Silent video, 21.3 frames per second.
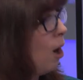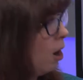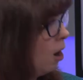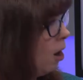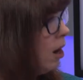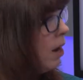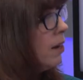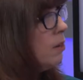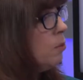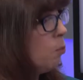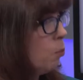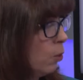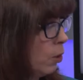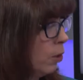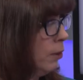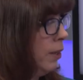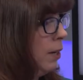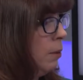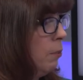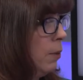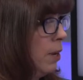on
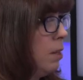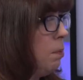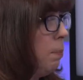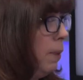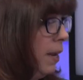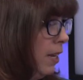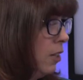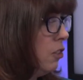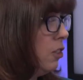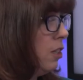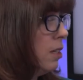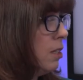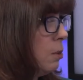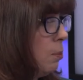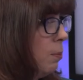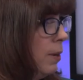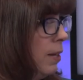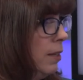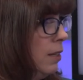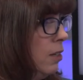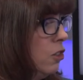working with patients
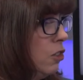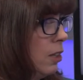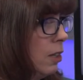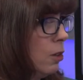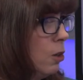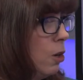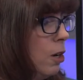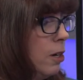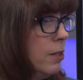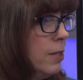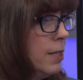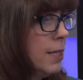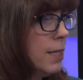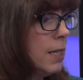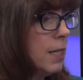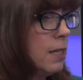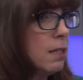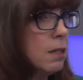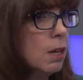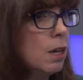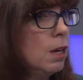with congenital heart
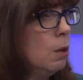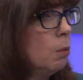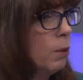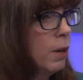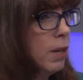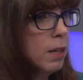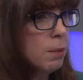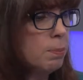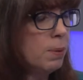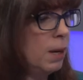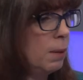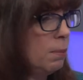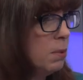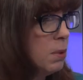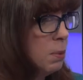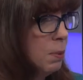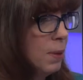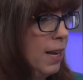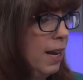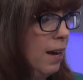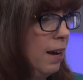disease. Exactly. One of the
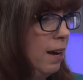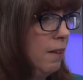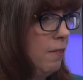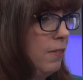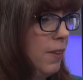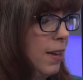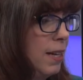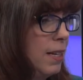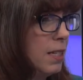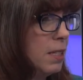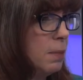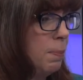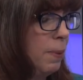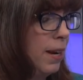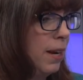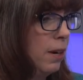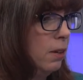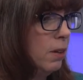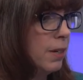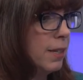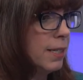problems we have as
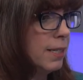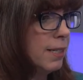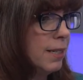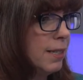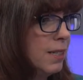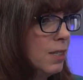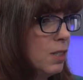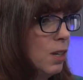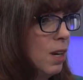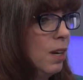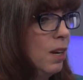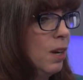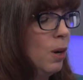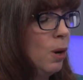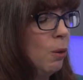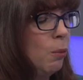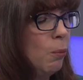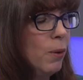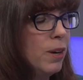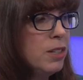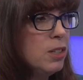parents is,
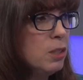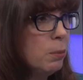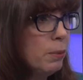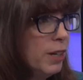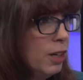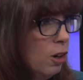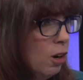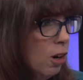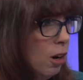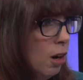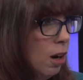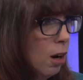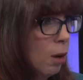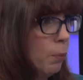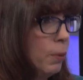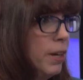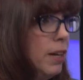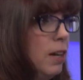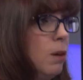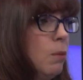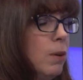when do we call?
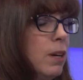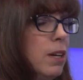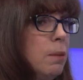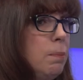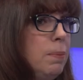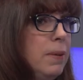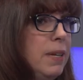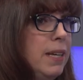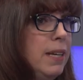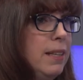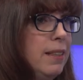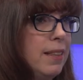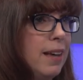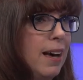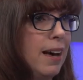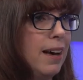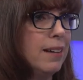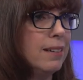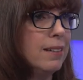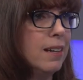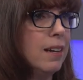We don't want to be
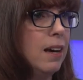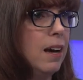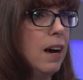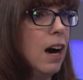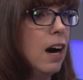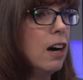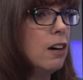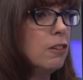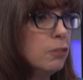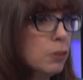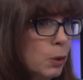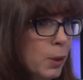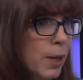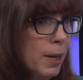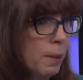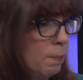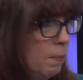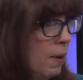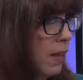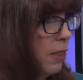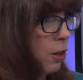that
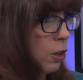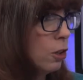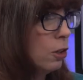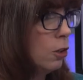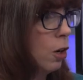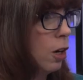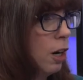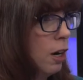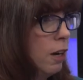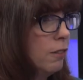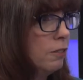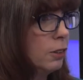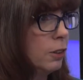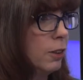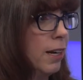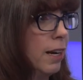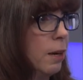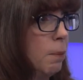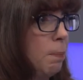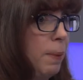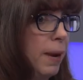hovering mother or
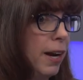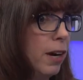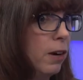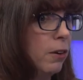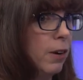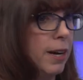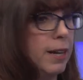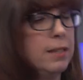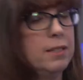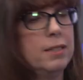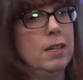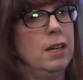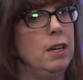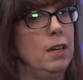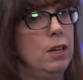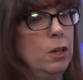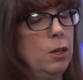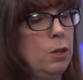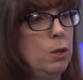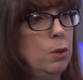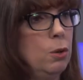hovering parent
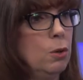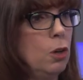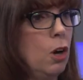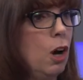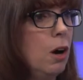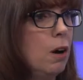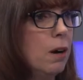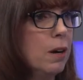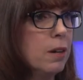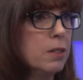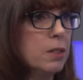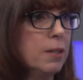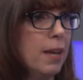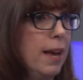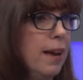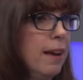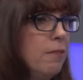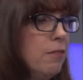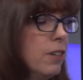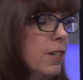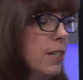who calls
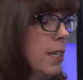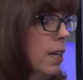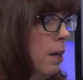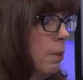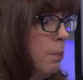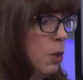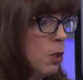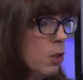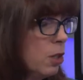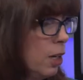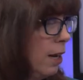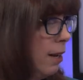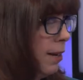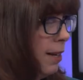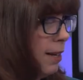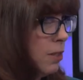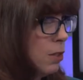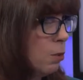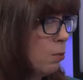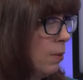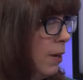every time your child
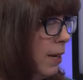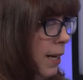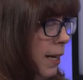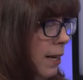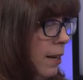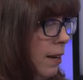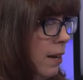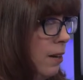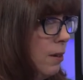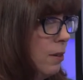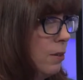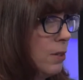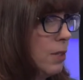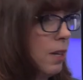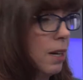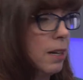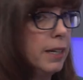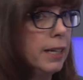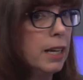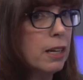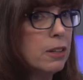has a runny nose. Mm-hmm.
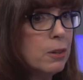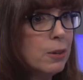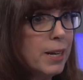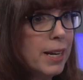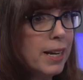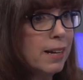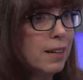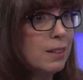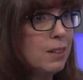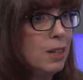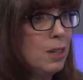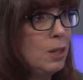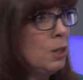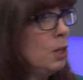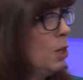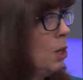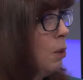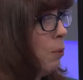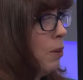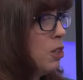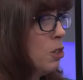On the other hand, you
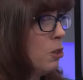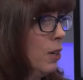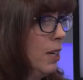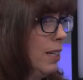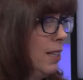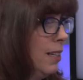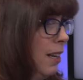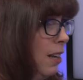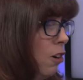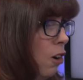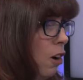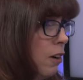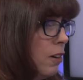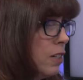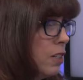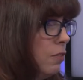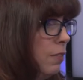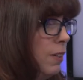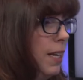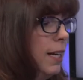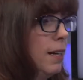don't want your kid to get R
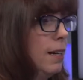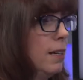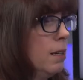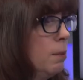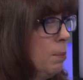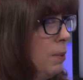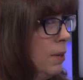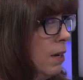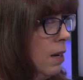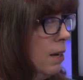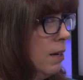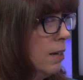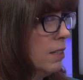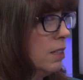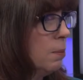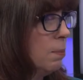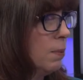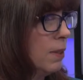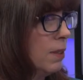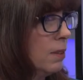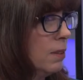S V and end up in the
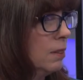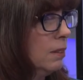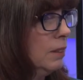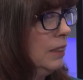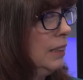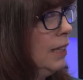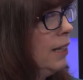hospital.